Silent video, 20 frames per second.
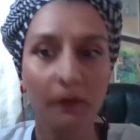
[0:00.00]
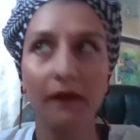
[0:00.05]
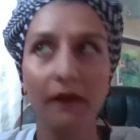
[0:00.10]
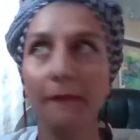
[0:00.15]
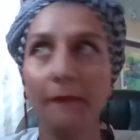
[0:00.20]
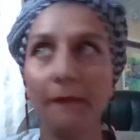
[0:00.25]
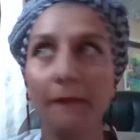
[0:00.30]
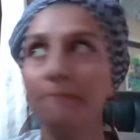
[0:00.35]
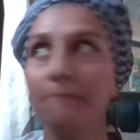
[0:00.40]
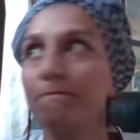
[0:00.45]

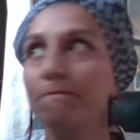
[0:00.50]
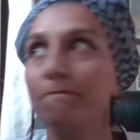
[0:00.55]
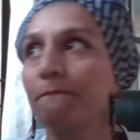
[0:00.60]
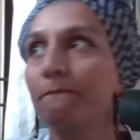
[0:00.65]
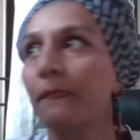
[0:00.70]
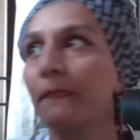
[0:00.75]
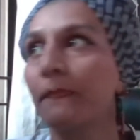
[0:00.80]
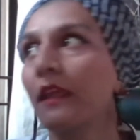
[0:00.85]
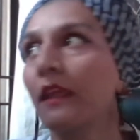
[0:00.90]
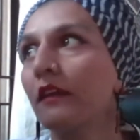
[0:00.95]
um
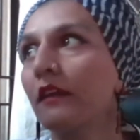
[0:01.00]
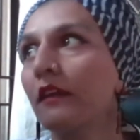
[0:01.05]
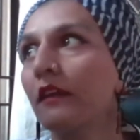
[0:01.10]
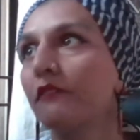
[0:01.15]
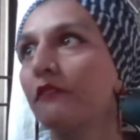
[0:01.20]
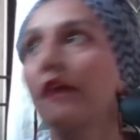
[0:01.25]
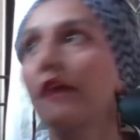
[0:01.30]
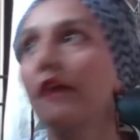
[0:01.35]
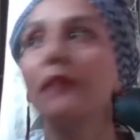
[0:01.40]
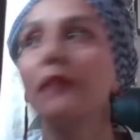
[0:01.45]

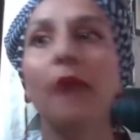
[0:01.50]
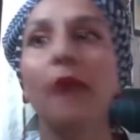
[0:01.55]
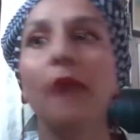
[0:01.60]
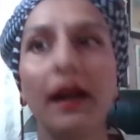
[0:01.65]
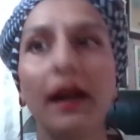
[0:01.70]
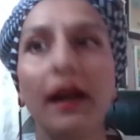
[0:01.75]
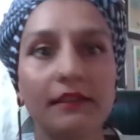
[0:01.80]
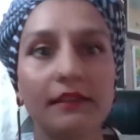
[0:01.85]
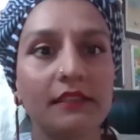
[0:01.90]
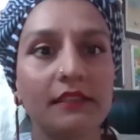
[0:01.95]
find paths